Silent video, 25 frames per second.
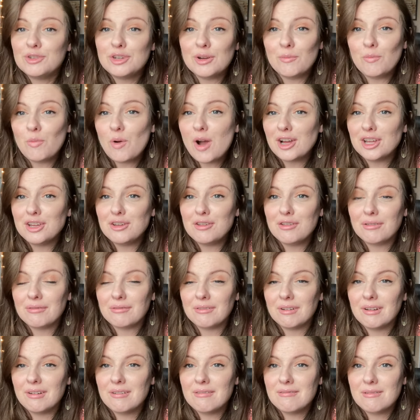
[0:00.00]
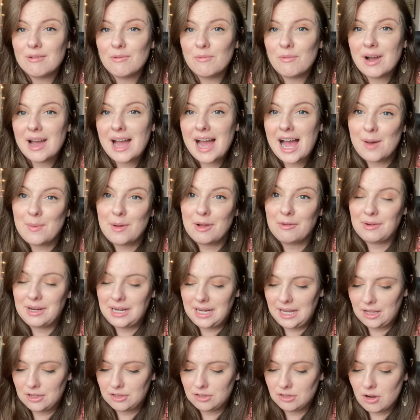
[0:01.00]
walk you through what, how my
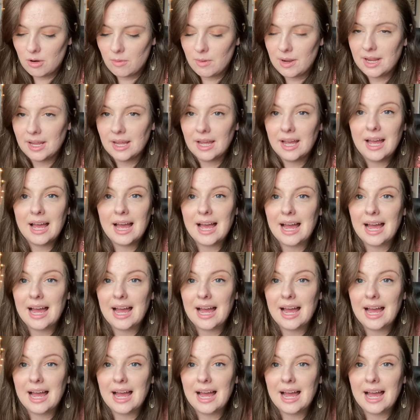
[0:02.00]
reading is going.